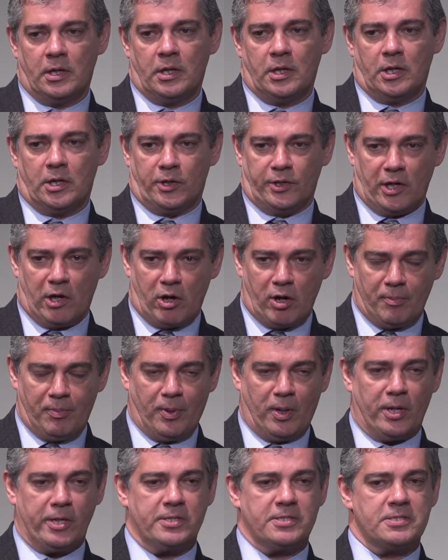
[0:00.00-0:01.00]
on our
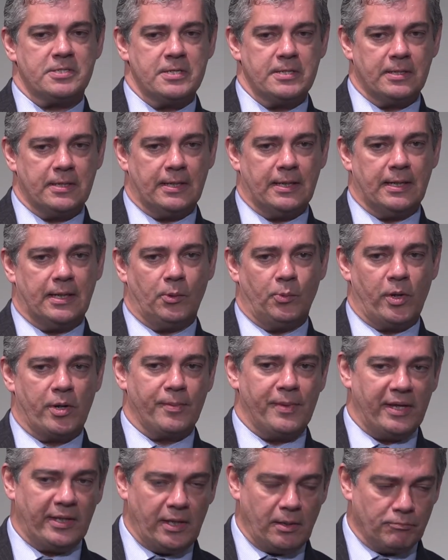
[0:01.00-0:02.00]
part. We're
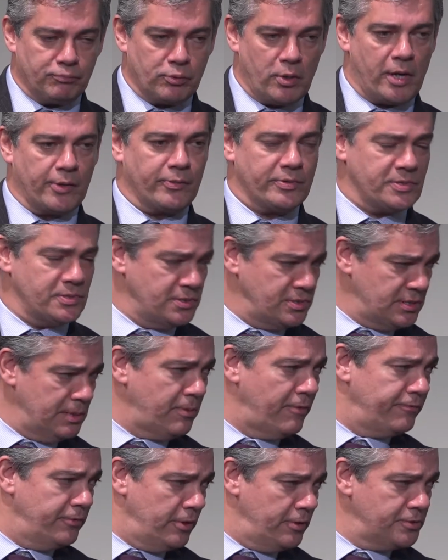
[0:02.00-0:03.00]
making progress in some
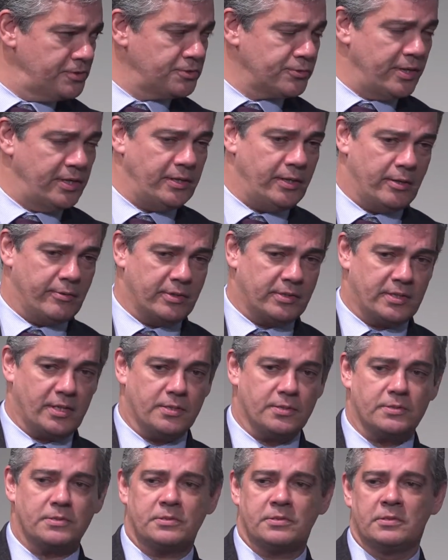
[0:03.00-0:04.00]
of those trade
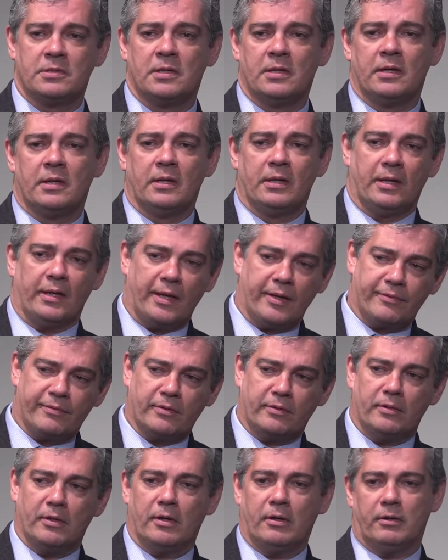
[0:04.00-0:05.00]
irritants,
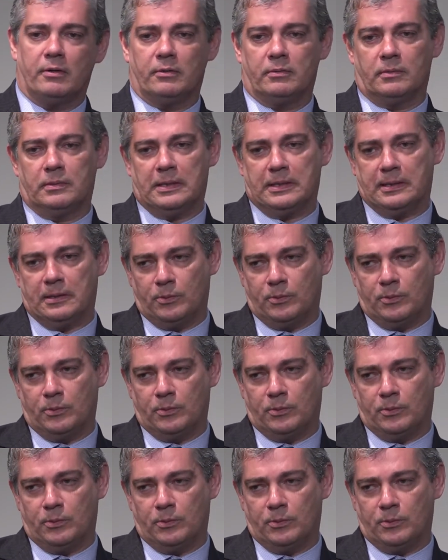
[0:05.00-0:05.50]
ethanol,